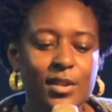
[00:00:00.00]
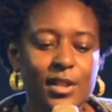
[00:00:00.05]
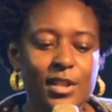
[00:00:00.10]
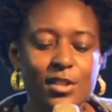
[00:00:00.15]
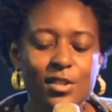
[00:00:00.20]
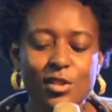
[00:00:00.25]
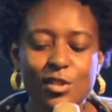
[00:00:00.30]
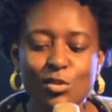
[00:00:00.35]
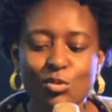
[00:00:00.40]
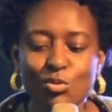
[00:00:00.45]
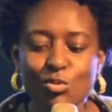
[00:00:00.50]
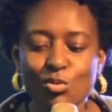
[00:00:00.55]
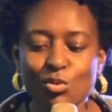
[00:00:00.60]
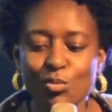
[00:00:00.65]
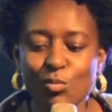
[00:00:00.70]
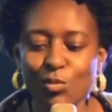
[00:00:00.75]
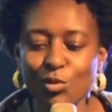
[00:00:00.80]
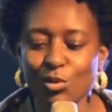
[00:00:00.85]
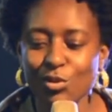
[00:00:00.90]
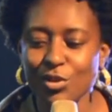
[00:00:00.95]
new
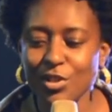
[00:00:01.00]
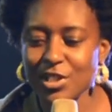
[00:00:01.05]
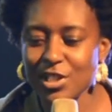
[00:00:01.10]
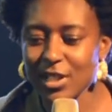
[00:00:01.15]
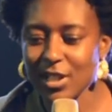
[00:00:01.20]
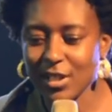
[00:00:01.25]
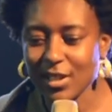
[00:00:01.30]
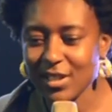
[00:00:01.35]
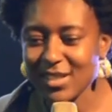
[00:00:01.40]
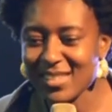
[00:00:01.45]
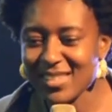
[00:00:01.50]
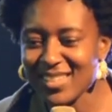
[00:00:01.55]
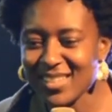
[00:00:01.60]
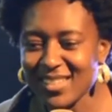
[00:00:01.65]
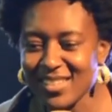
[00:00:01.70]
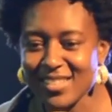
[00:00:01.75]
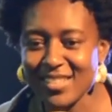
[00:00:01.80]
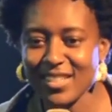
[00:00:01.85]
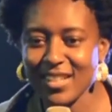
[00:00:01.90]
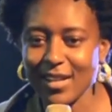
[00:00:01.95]
Muroja, there's
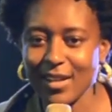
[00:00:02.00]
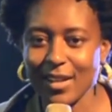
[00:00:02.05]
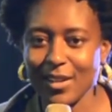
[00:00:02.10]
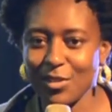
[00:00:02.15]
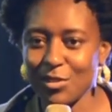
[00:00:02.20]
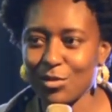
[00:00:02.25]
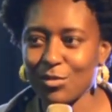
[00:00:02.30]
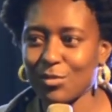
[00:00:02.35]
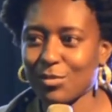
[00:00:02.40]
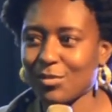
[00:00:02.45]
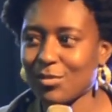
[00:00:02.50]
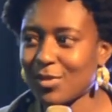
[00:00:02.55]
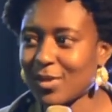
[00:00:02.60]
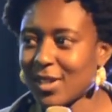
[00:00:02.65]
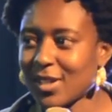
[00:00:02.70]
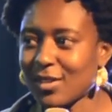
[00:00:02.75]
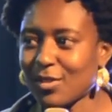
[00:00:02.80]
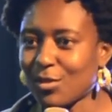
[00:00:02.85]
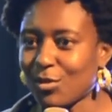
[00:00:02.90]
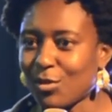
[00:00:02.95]
things that I don't
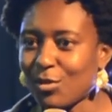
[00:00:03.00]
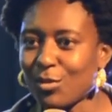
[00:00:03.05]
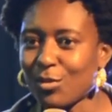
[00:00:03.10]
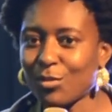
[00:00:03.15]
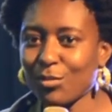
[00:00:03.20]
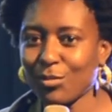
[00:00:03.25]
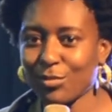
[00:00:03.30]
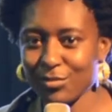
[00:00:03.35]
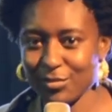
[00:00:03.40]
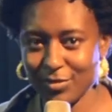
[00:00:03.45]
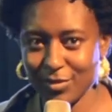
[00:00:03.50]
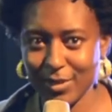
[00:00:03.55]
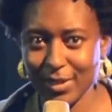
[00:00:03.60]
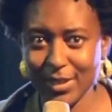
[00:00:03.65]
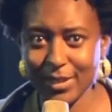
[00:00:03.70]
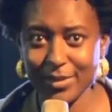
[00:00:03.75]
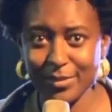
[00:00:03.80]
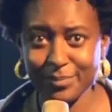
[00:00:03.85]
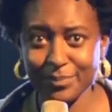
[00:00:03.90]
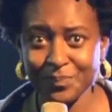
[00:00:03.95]
quite know,
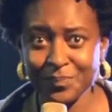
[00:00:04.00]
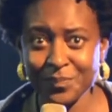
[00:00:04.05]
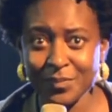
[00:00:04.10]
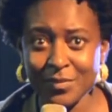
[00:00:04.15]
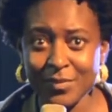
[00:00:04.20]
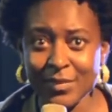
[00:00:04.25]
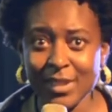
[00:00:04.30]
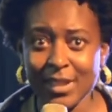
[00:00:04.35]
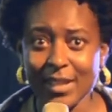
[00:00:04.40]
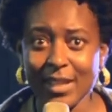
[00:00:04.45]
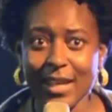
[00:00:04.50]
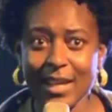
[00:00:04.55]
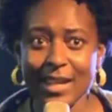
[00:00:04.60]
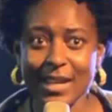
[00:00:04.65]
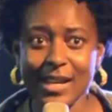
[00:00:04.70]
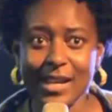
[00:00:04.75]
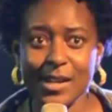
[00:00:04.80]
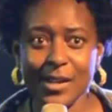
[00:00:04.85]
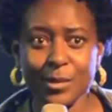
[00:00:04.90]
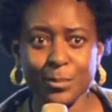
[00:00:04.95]
right? Like,
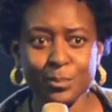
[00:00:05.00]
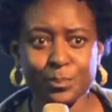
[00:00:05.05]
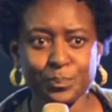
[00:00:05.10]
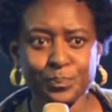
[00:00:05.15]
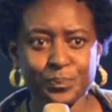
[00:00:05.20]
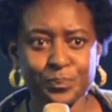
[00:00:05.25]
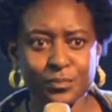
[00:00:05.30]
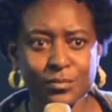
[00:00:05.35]
I'm